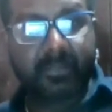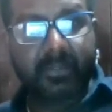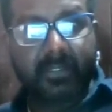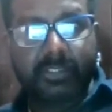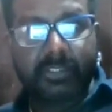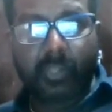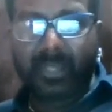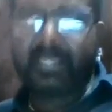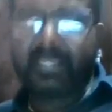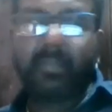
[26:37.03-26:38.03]
So
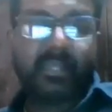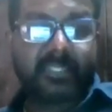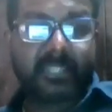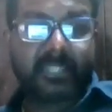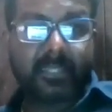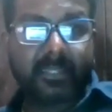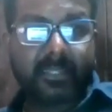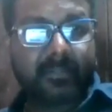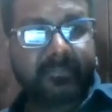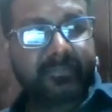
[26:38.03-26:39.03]
that time I understand
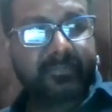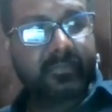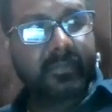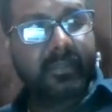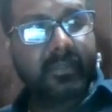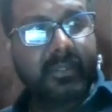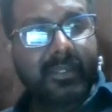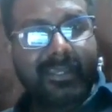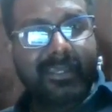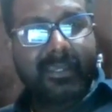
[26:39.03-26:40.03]
that
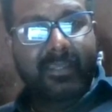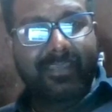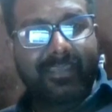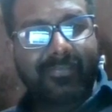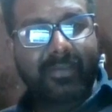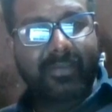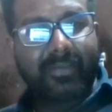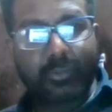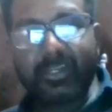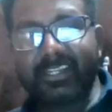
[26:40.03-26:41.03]
if a
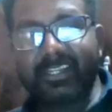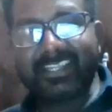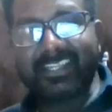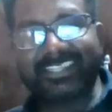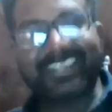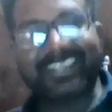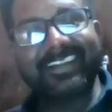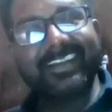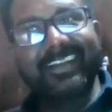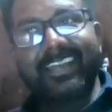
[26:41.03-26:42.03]
student is
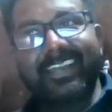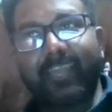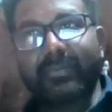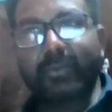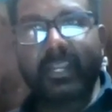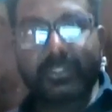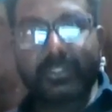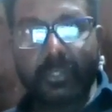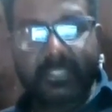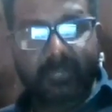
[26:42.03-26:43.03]
if a student is
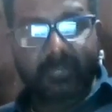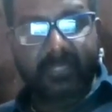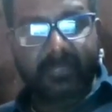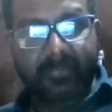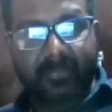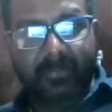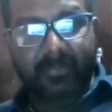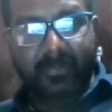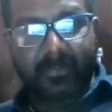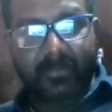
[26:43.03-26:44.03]
doing something,
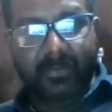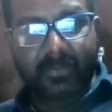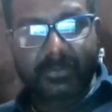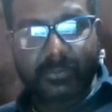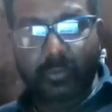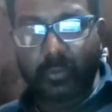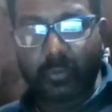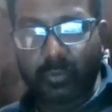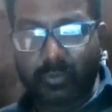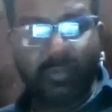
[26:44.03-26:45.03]
so
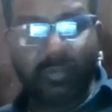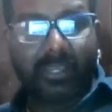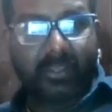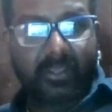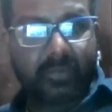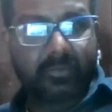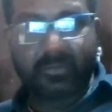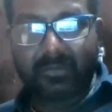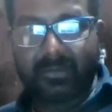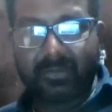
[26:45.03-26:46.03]
yeah,
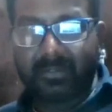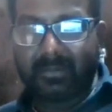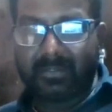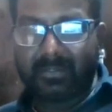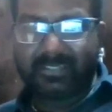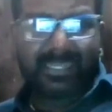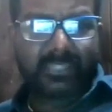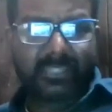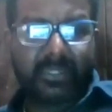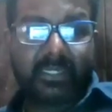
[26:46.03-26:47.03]
it's a
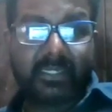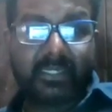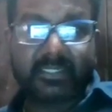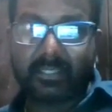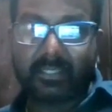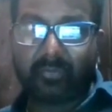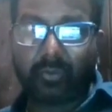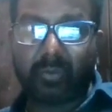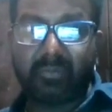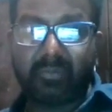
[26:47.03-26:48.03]
natural tendency of
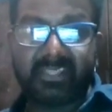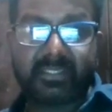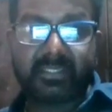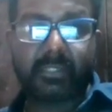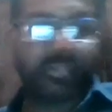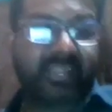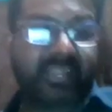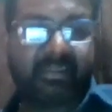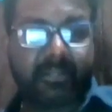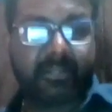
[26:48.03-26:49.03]
human beings that you get
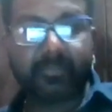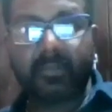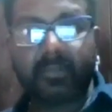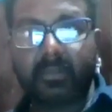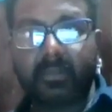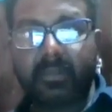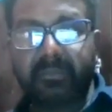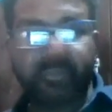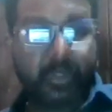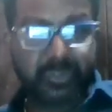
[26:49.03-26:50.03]
angry,
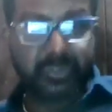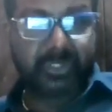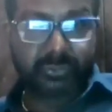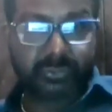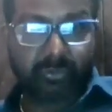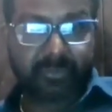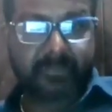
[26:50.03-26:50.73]
but you should not show up.